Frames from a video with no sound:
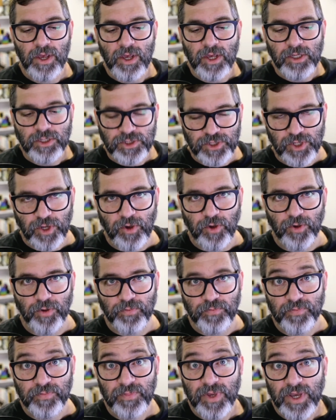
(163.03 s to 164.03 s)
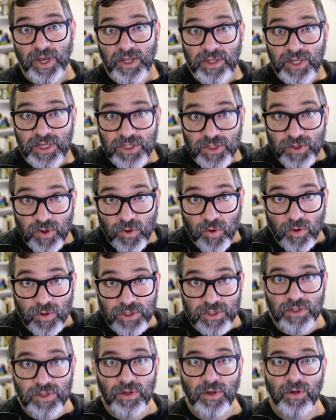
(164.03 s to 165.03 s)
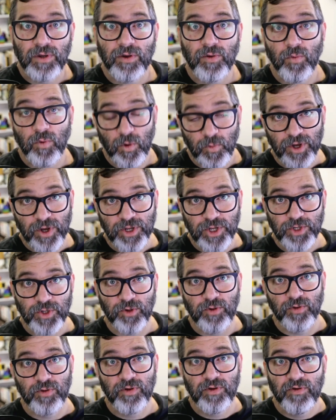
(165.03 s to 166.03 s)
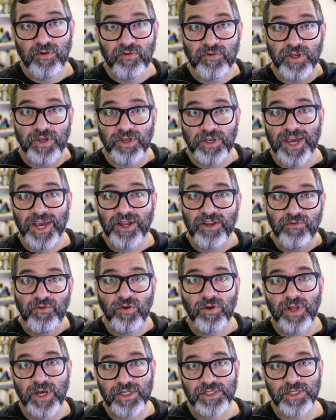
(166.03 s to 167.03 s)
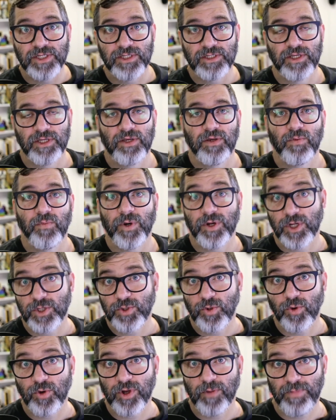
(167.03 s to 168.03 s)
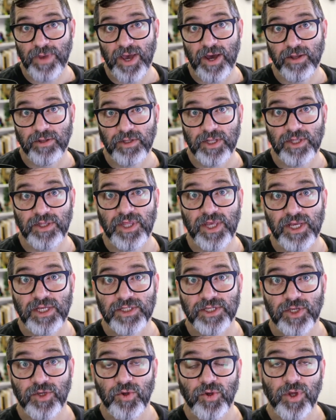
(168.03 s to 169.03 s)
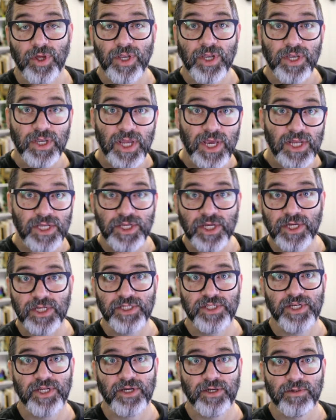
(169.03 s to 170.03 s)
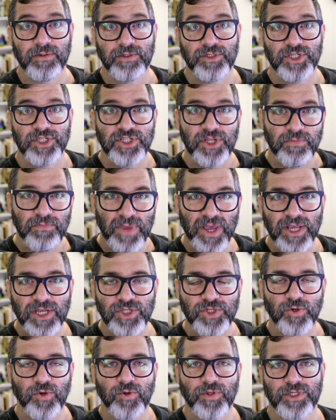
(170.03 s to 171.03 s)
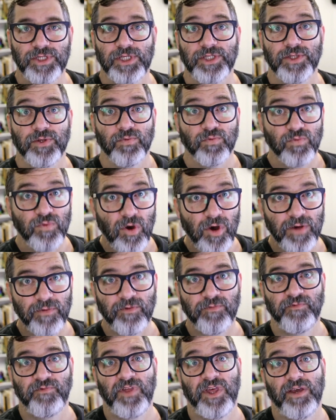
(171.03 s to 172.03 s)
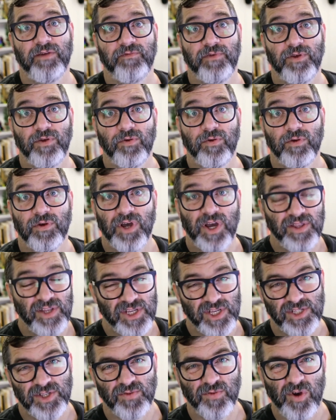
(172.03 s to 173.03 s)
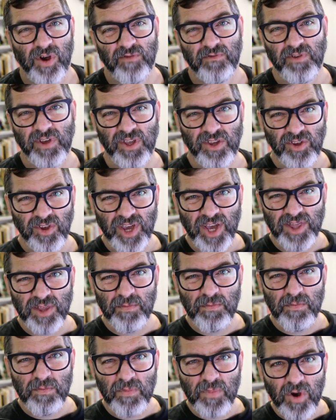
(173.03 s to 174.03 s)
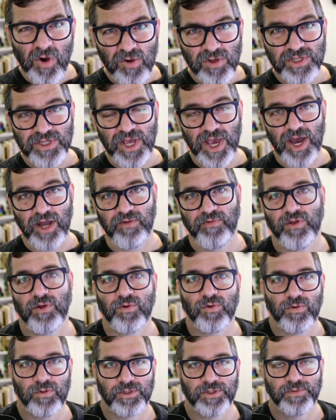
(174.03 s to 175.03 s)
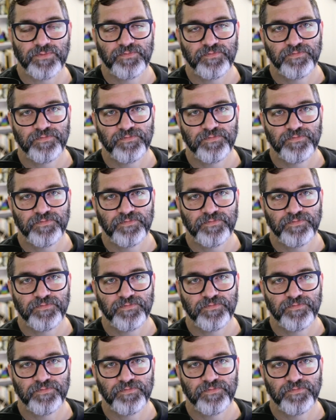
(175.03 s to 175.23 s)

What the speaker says: So in this course, what we're going to do for the next few lessons, we're going to talk about the things that you need to consider just to make sure this is the right thing for you and this is the right fit and you get the most out of the course.